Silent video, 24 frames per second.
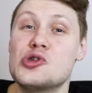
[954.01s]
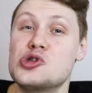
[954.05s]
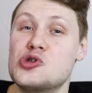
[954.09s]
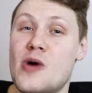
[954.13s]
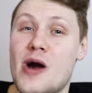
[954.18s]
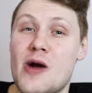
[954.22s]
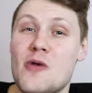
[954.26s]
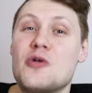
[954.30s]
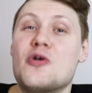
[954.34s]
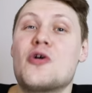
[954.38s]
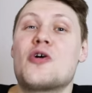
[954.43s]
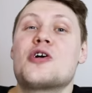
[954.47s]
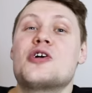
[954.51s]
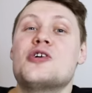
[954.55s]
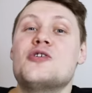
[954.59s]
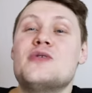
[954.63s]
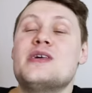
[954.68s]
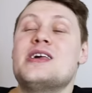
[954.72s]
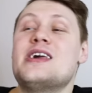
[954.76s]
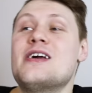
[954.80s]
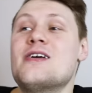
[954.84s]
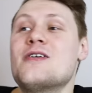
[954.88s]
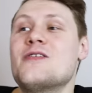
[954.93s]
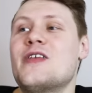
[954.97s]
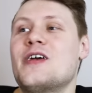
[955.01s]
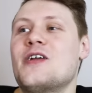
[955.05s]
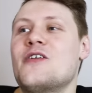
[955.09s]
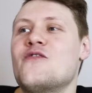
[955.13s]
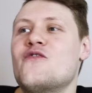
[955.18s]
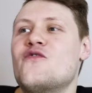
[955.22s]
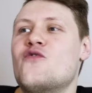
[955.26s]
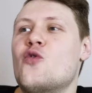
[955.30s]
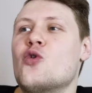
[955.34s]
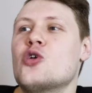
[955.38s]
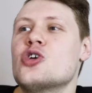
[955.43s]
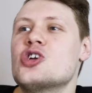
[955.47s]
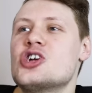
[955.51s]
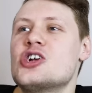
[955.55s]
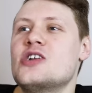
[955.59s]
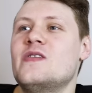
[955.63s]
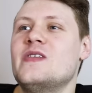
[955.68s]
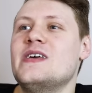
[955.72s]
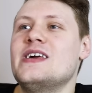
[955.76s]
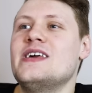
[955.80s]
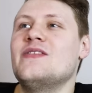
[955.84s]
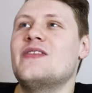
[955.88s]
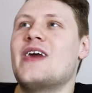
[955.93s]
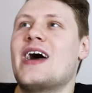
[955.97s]
So I would argue here that
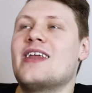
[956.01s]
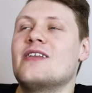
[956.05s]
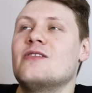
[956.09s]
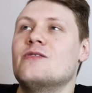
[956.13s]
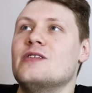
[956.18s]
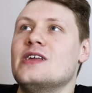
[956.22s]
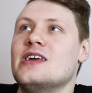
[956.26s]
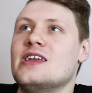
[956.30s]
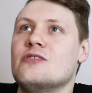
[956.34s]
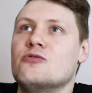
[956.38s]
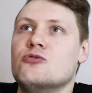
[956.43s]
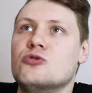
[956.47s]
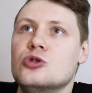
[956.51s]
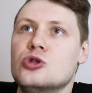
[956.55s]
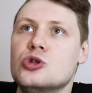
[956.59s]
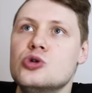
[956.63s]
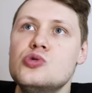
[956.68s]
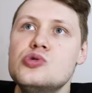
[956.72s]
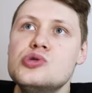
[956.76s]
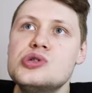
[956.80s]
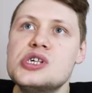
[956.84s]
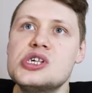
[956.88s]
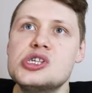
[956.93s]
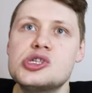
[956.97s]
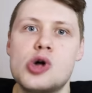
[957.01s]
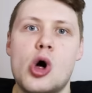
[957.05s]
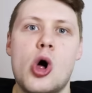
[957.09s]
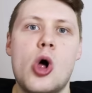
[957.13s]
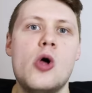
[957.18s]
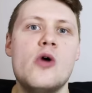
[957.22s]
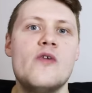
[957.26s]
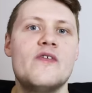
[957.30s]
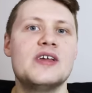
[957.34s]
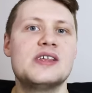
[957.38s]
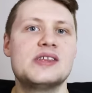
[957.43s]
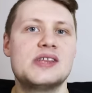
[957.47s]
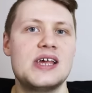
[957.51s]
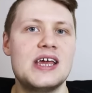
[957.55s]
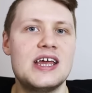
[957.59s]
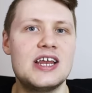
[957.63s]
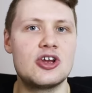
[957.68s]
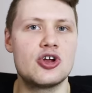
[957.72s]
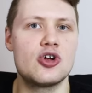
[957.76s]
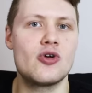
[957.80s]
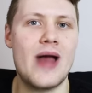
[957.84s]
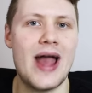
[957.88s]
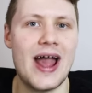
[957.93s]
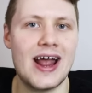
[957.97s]
unfortunately that it loses all of its
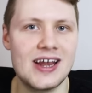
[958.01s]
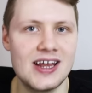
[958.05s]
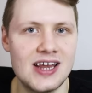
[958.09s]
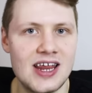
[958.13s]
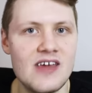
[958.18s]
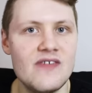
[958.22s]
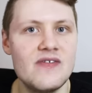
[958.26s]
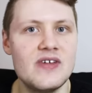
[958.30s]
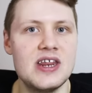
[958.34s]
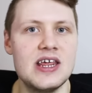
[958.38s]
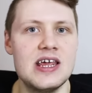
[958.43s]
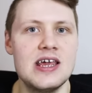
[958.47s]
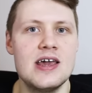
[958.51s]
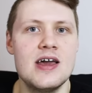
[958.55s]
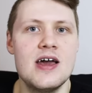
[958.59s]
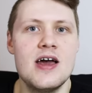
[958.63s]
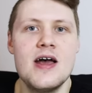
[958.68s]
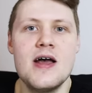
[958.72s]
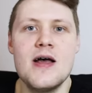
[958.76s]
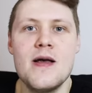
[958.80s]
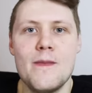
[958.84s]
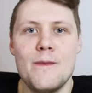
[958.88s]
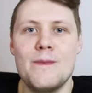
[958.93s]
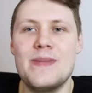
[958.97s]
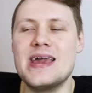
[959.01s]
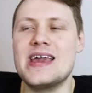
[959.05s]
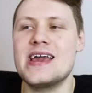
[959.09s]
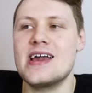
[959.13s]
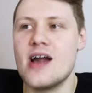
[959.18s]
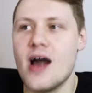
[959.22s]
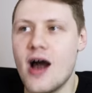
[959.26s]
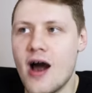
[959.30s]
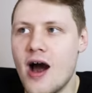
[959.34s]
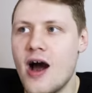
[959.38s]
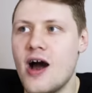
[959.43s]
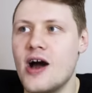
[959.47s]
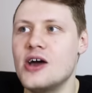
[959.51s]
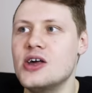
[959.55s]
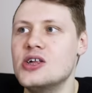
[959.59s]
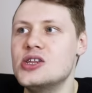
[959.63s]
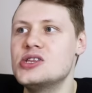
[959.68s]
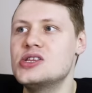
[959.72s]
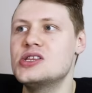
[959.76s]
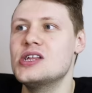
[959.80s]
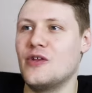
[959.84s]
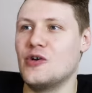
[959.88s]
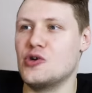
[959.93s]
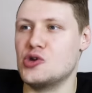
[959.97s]
interactivity
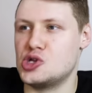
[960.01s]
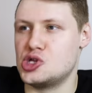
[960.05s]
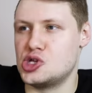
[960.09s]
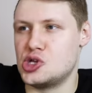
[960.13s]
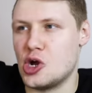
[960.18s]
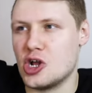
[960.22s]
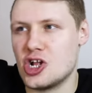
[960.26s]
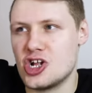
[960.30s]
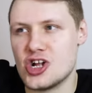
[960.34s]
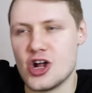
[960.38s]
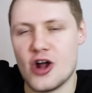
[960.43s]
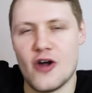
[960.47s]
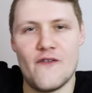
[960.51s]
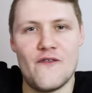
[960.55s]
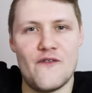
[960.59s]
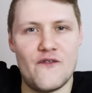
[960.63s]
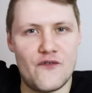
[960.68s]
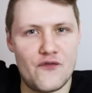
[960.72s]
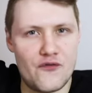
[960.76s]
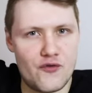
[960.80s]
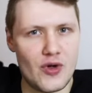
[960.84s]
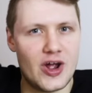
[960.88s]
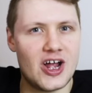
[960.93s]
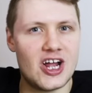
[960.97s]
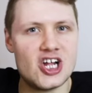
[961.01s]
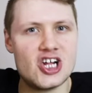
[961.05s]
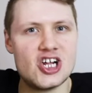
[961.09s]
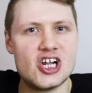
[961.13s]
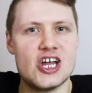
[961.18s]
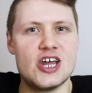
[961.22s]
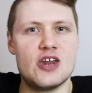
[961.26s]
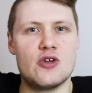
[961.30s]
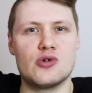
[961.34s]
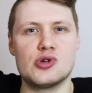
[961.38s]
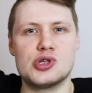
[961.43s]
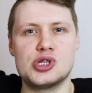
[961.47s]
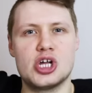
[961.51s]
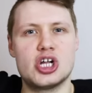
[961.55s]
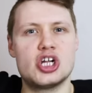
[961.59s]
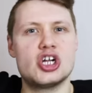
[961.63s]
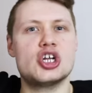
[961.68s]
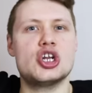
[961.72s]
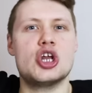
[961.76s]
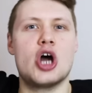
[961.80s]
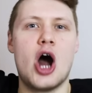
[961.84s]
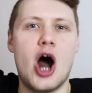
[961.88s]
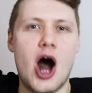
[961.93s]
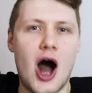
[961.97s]
because there's such a friction or
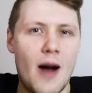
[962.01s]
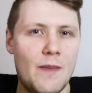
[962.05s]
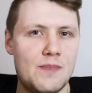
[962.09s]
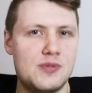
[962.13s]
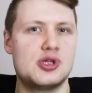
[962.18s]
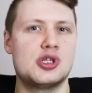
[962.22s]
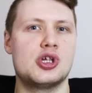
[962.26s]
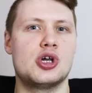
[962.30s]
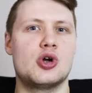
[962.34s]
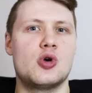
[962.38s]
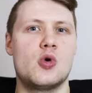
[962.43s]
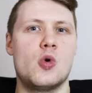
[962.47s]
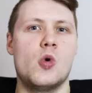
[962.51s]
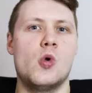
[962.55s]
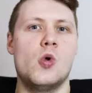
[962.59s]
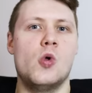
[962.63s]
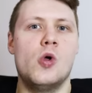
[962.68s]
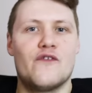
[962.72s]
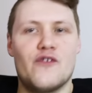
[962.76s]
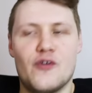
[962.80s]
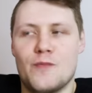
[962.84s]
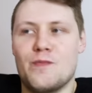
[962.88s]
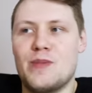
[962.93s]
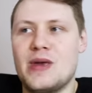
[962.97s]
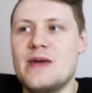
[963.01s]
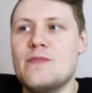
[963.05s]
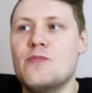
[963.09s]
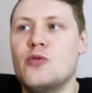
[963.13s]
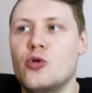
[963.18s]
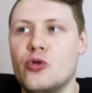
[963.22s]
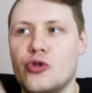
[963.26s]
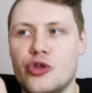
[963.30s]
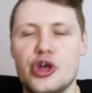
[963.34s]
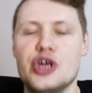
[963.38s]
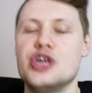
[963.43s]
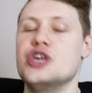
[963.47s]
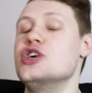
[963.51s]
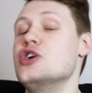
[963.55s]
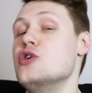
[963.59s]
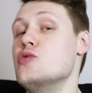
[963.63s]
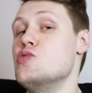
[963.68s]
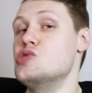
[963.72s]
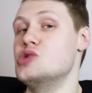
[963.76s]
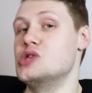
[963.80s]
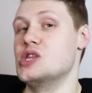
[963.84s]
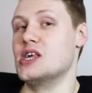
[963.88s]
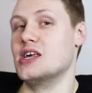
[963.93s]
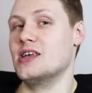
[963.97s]
such an obstacle for people to
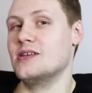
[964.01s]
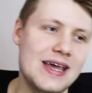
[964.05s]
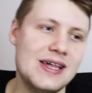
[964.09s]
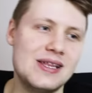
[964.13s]
use it.